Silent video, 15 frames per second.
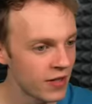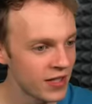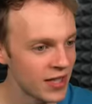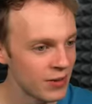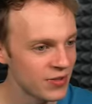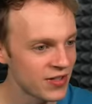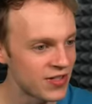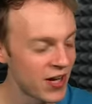Okay,
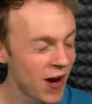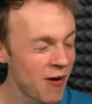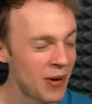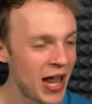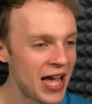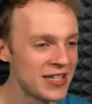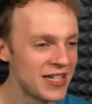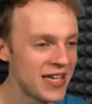that was a
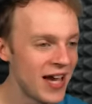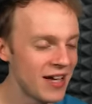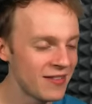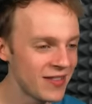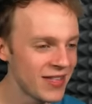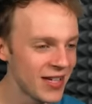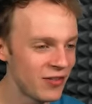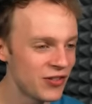terrible idea. I
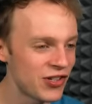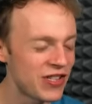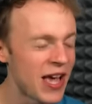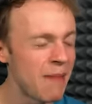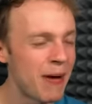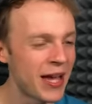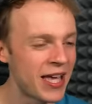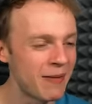think I'll just
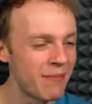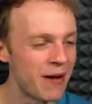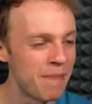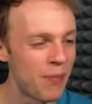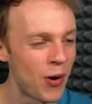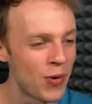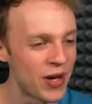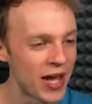get back in my
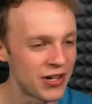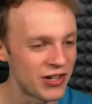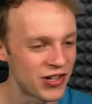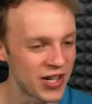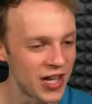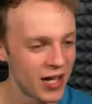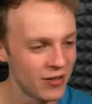boat, actually.